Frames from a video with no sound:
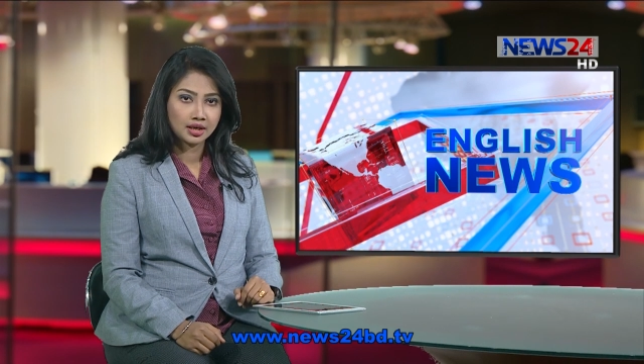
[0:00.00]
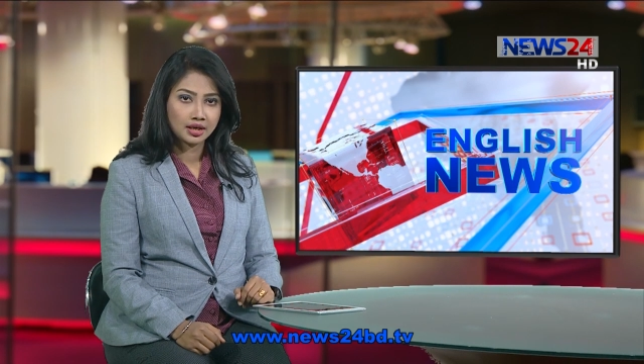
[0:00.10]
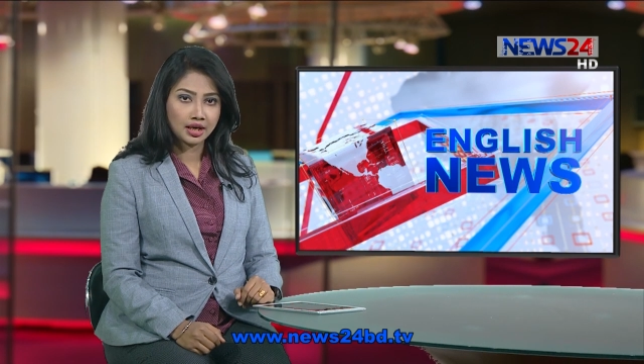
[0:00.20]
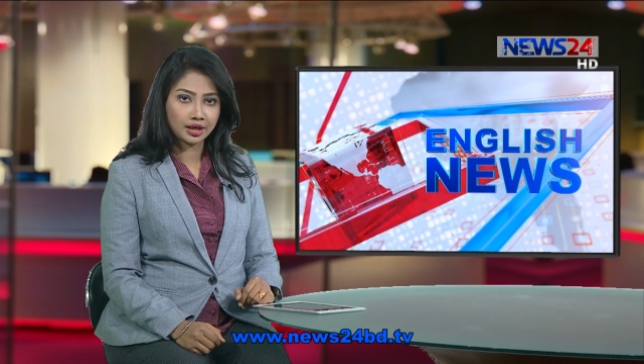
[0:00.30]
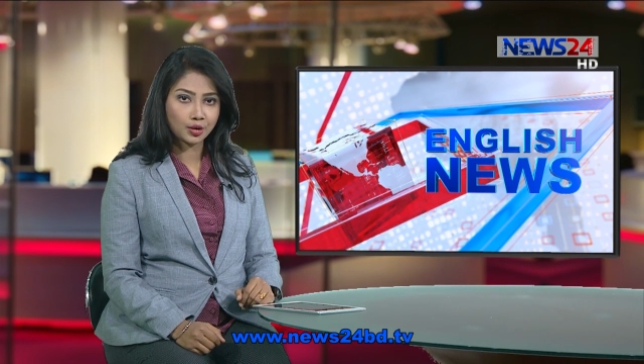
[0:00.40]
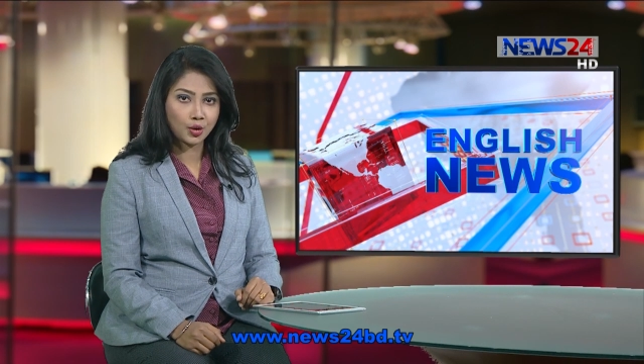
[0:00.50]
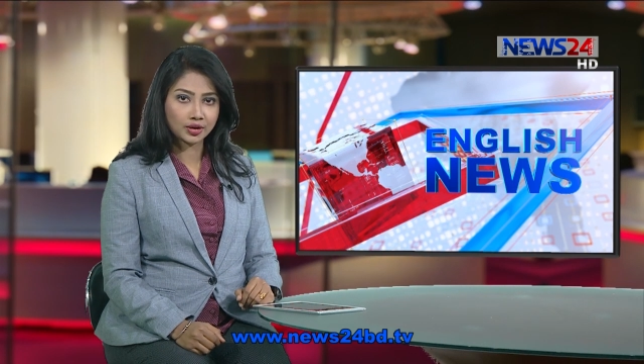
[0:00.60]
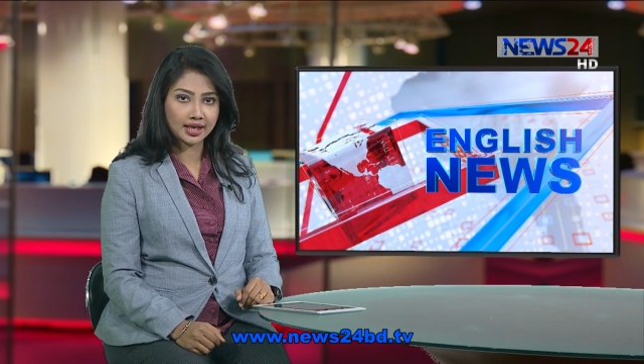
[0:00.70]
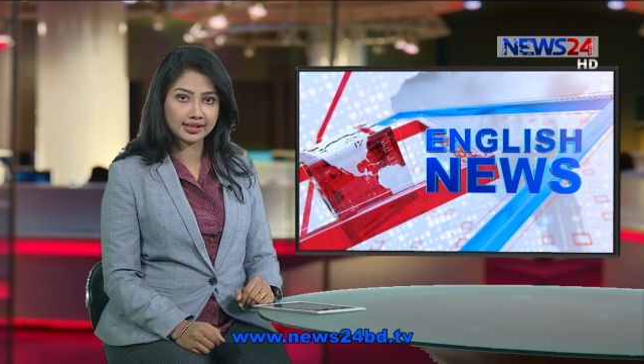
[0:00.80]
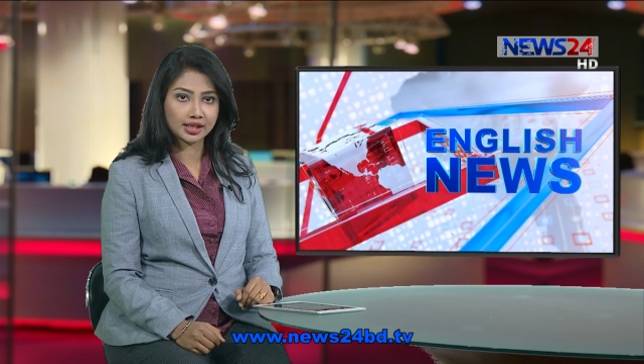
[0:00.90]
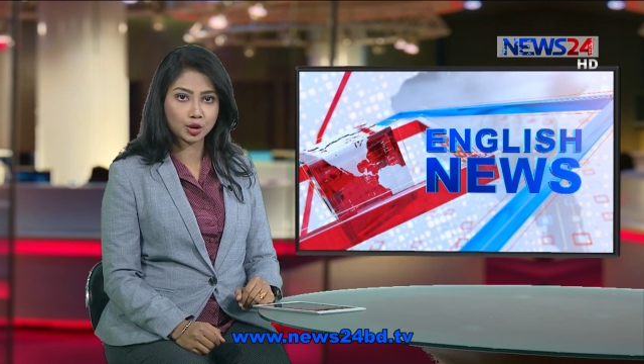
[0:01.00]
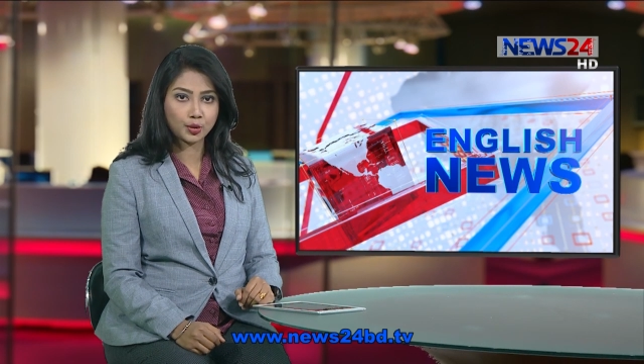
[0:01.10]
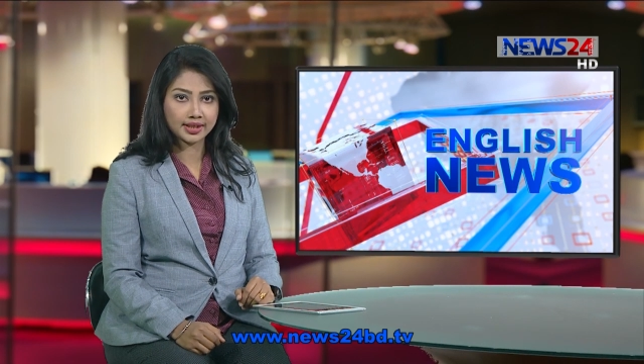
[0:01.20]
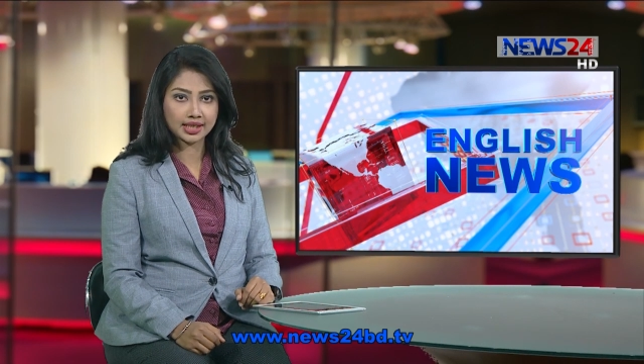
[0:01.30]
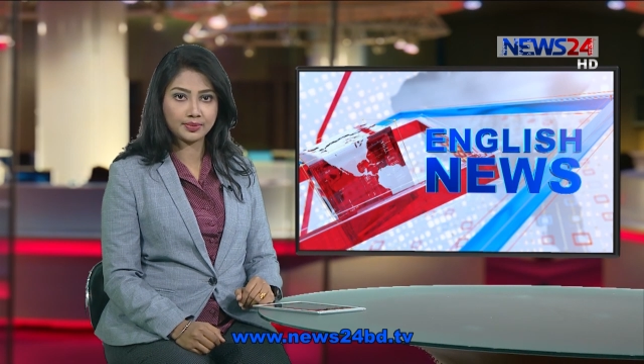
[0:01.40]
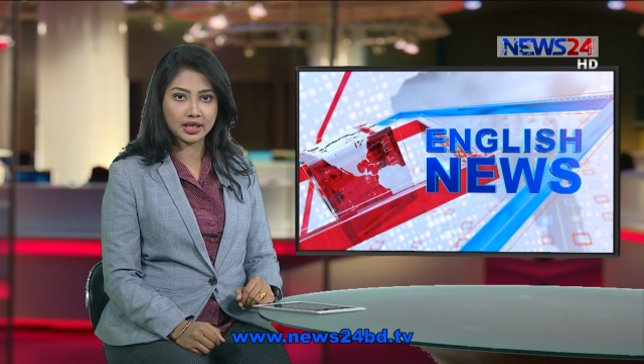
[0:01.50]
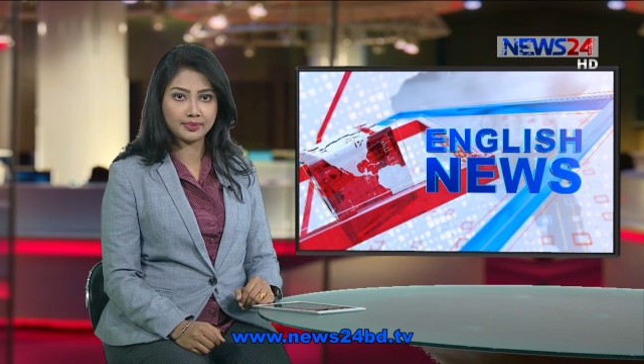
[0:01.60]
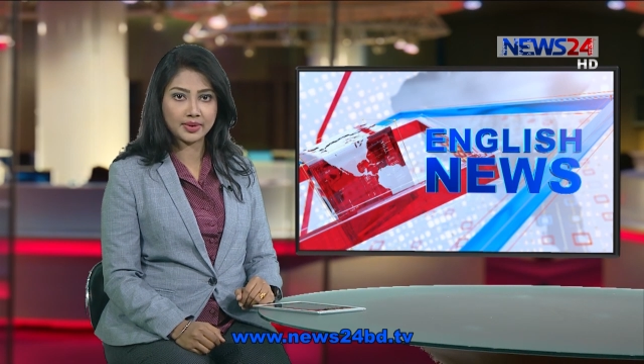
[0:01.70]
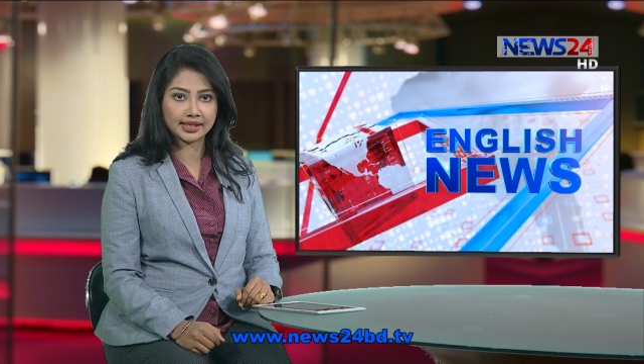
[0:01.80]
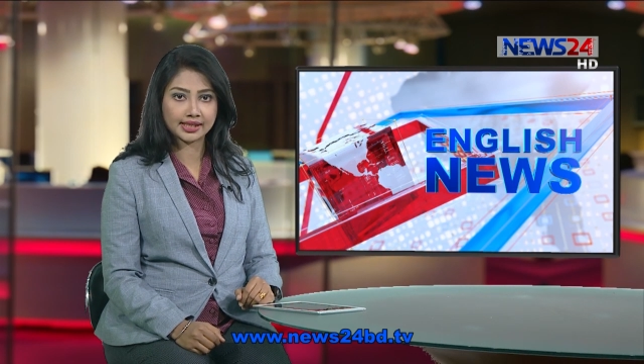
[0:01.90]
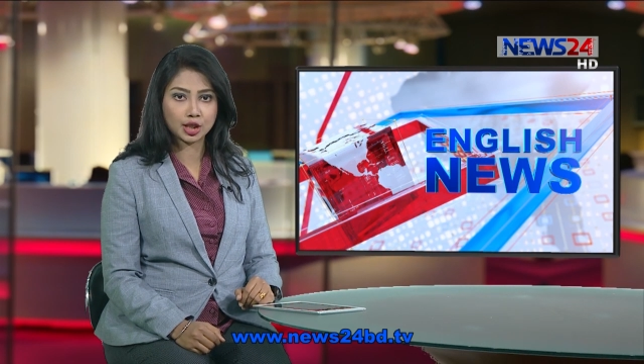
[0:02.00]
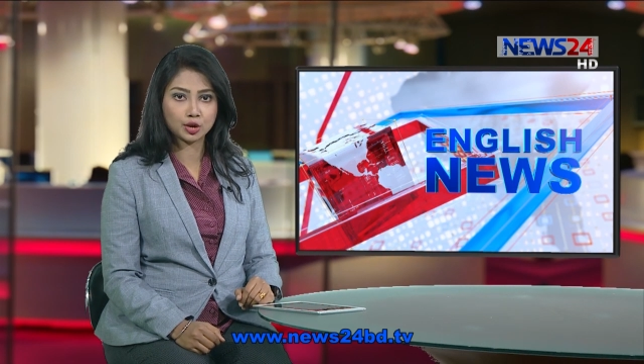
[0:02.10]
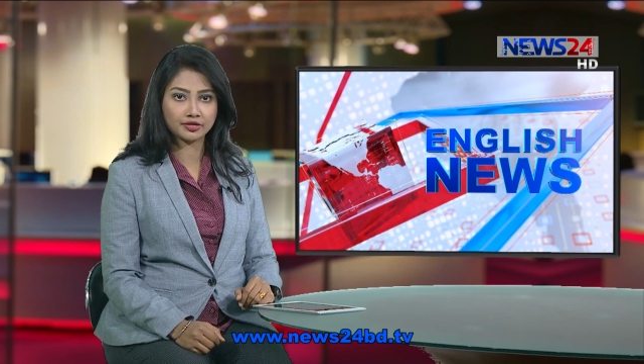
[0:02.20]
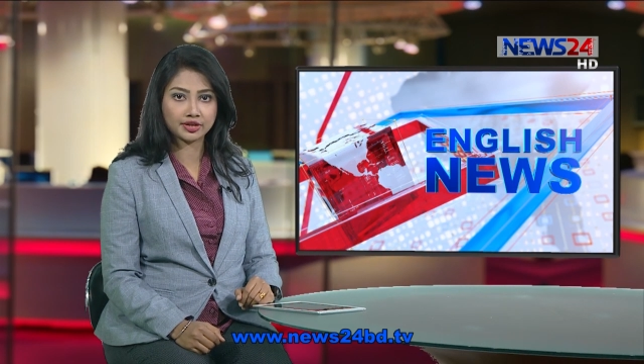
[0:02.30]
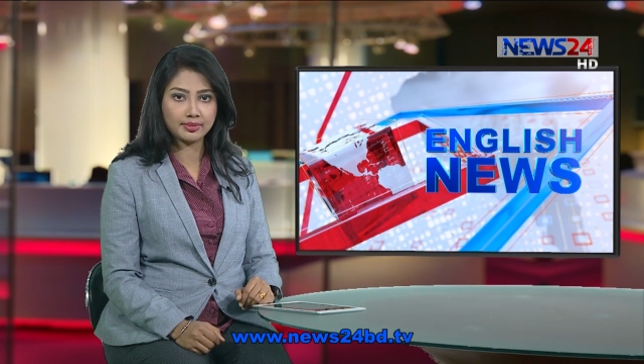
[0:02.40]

A court has acquitted BNP Executive